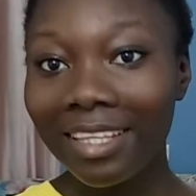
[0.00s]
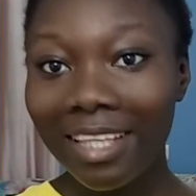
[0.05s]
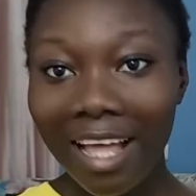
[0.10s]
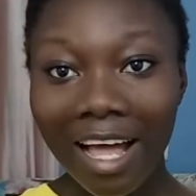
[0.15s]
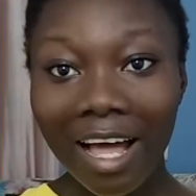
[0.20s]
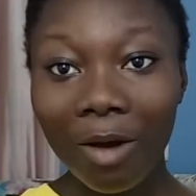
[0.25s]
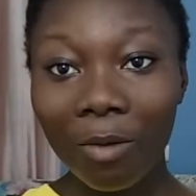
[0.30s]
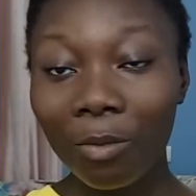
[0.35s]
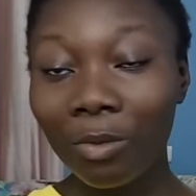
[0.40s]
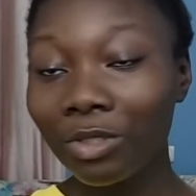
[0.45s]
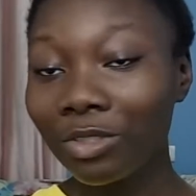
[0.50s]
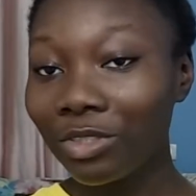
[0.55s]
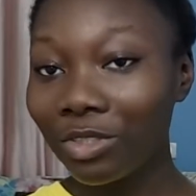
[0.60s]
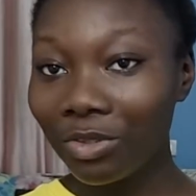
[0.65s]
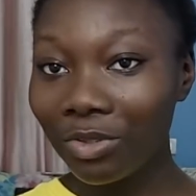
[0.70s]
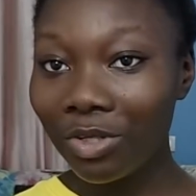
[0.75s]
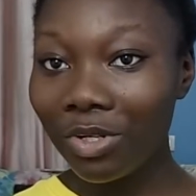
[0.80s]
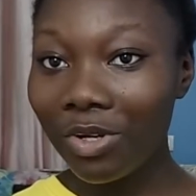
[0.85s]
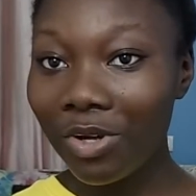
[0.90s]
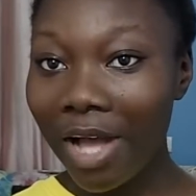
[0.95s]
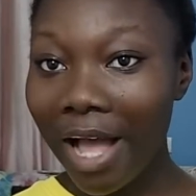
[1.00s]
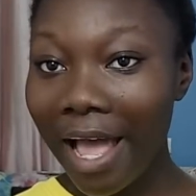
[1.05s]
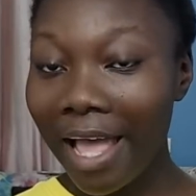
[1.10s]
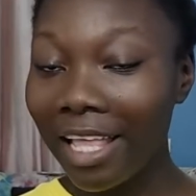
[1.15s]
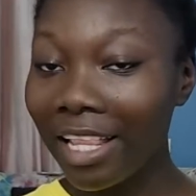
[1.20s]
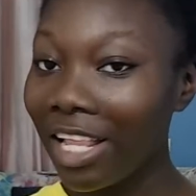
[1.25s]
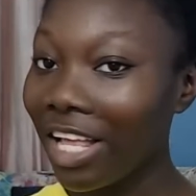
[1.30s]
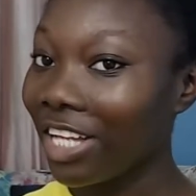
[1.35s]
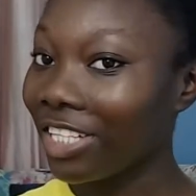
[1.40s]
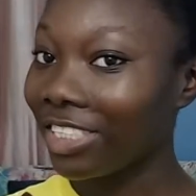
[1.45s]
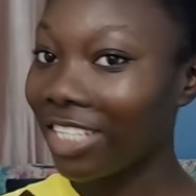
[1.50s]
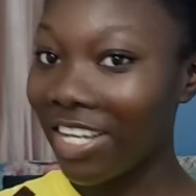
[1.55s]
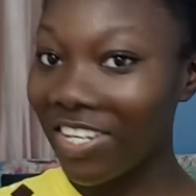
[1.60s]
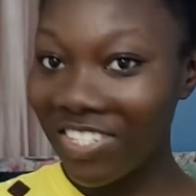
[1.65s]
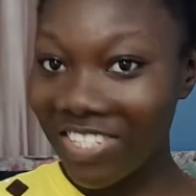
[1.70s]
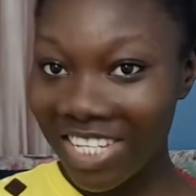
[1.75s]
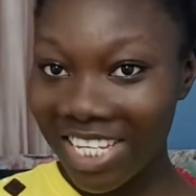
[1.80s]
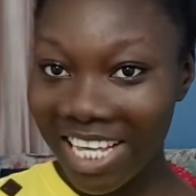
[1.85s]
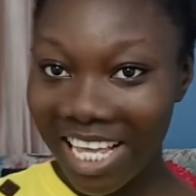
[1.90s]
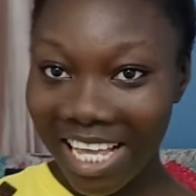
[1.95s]
that want to grow your eyelash. I'll
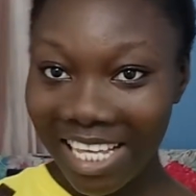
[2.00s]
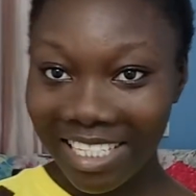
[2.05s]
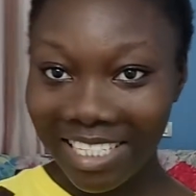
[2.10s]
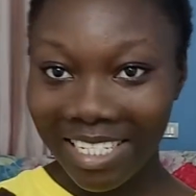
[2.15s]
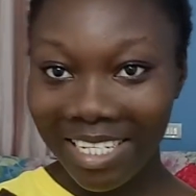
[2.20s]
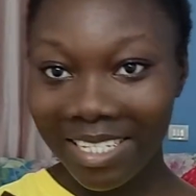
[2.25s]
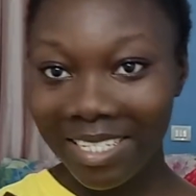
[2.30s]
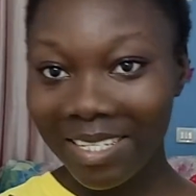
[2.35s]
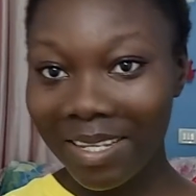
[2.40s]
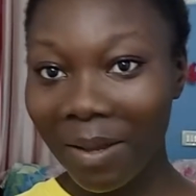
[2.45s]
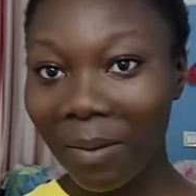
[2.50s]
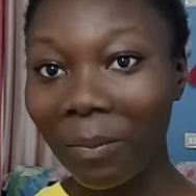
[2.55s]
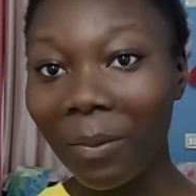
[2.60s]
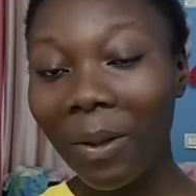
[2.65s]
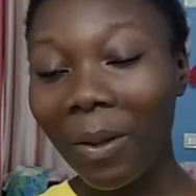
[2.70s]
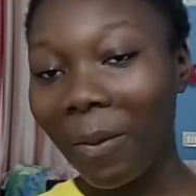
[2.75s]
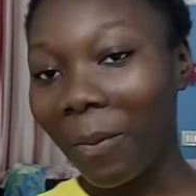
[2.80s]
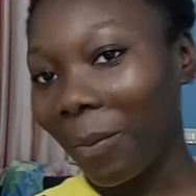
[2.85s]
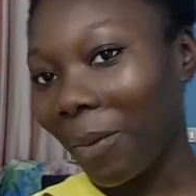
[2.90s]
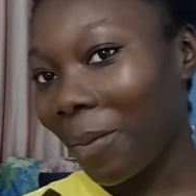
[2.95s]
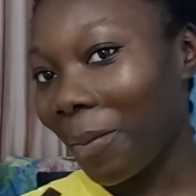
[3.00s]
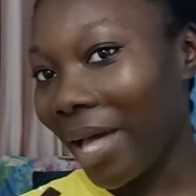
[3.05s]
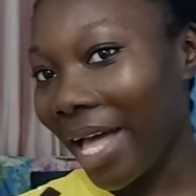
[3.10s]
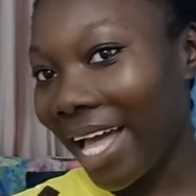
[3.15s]
see you guys next time. Bye